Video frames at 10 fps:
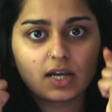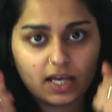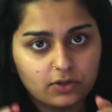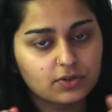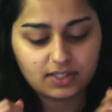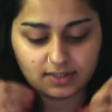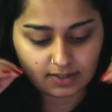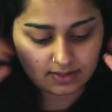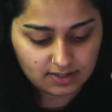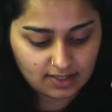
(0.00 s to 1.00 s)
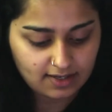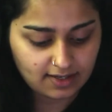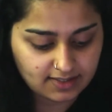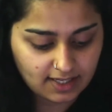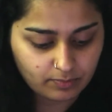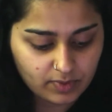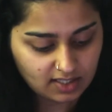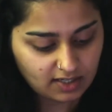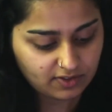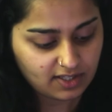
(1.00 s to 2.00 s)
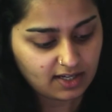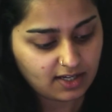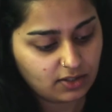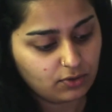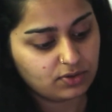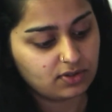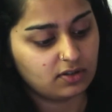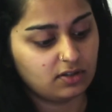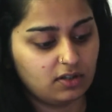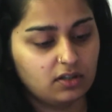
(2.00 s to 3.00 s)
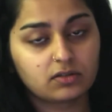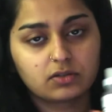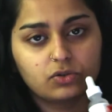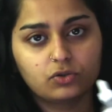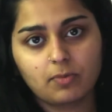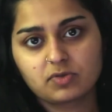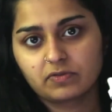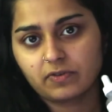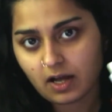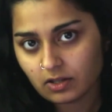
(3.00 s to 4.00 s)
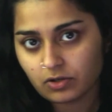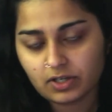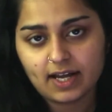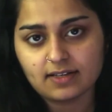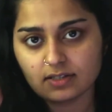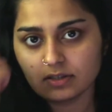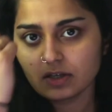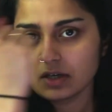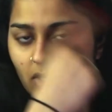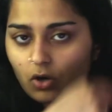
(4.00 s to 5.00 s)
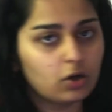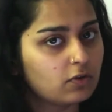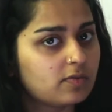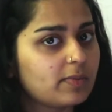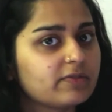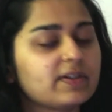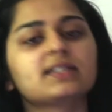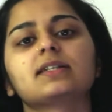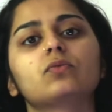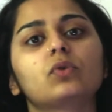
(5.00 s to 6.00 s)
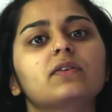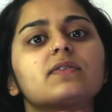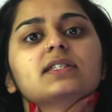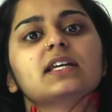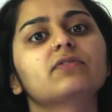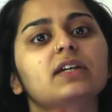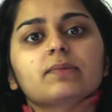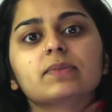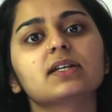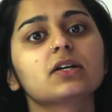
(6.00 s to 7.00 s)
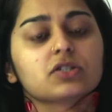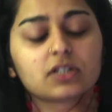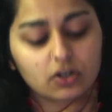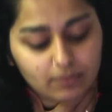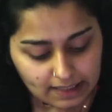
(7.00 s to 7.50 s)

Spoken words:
in your skin. It doesn't let it escape. And after that, I used 2 drops of hyaluronic acid all over my face, and whatever's left, I massage it down my